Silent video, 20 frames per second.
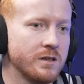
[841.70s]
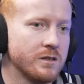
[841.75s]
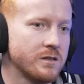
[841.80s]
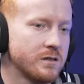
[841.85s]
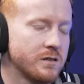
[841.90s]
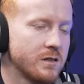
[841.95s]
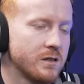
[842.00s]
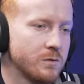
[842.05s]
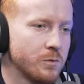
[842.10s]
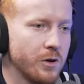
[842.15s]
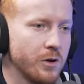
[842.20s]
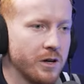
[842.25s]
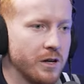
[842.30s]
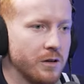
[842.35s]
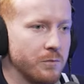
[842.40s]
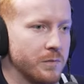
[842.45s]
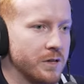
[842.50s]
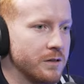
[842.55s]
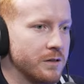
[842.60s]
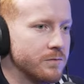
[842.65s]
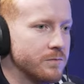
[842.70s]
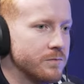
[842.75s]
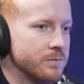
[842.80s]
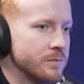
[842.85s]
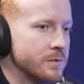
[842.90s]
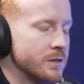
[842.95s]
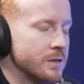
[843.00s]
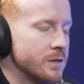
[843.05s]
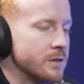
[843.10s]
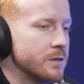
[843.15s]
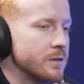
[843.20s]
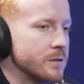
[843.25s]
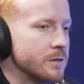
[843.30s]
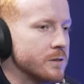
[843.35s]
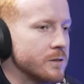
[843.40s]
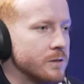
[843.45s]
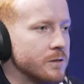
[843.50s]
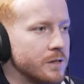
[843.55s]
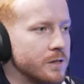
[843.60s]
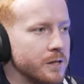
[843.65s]
it's working, but
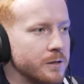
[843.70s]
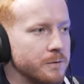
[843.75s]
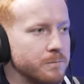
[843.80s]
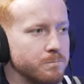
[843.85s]
yeah.